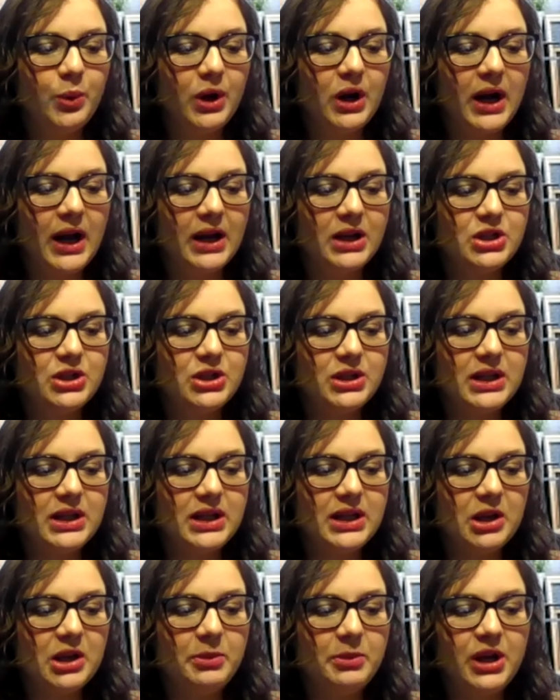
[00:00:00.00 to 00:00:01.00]
were
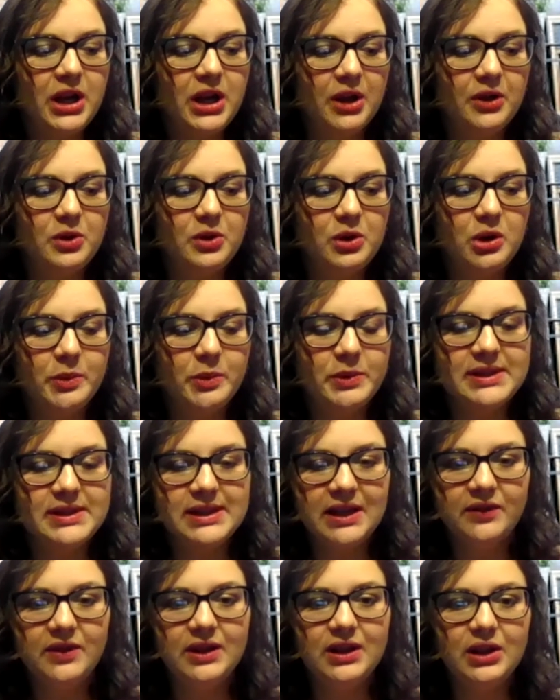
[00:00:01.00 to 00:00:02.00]
actually, Community Health Corps was
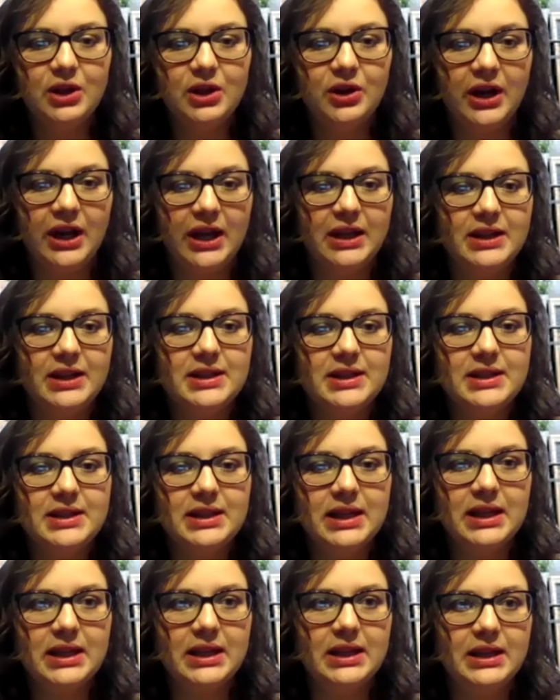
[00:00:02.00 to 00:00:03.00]
given the
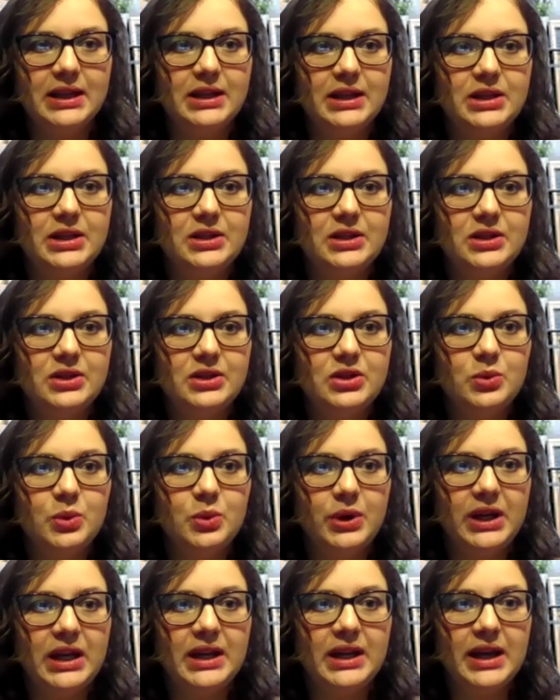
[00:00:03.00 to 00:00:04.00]
grant in
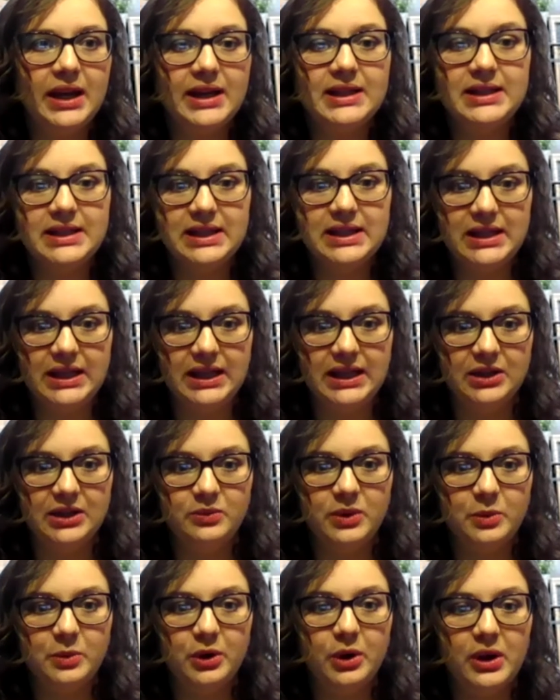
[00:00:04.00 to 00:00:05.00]

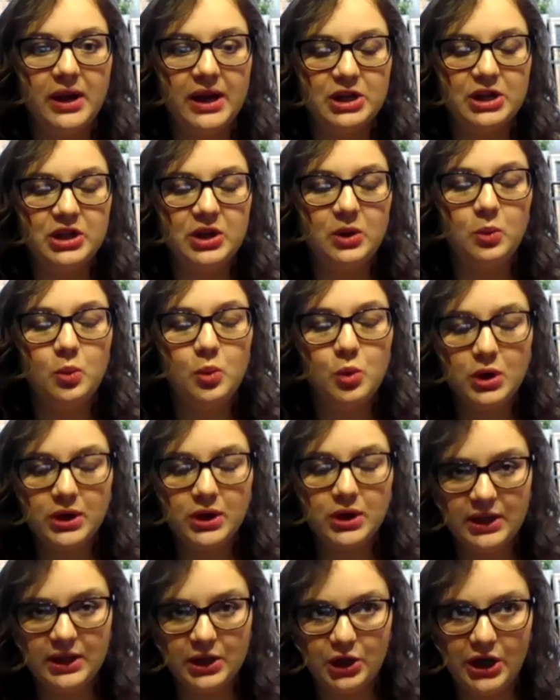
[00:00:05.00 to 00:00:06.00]
2019. We were actually
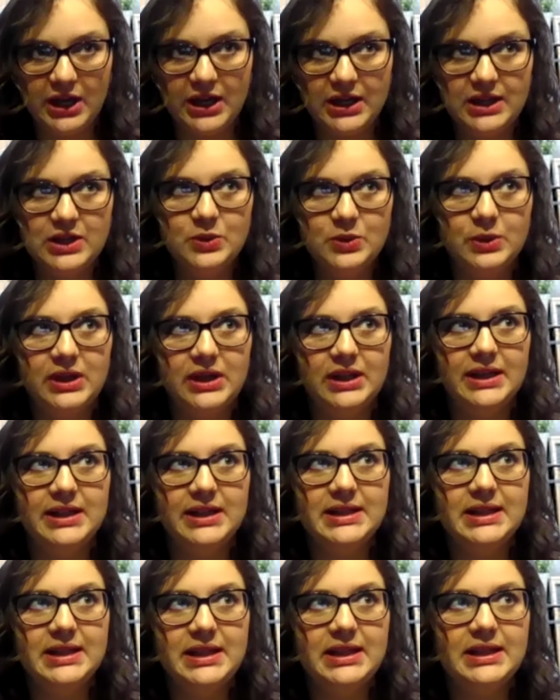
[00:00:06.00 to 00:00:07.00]
awarded the grant in
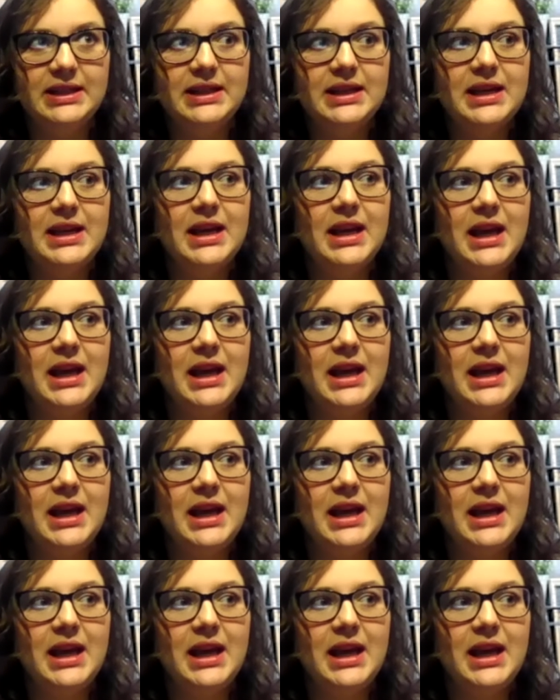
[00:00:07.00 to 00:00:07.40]
2019.